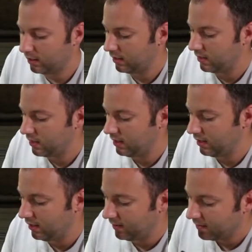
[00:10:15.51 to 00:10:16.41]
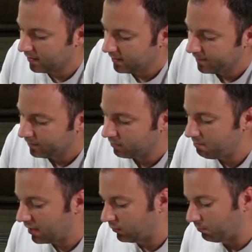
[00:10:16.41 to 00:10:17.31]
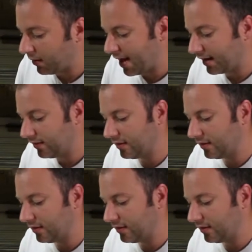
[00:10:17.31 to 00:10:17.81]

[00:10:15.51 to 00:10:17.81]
in the metal bracket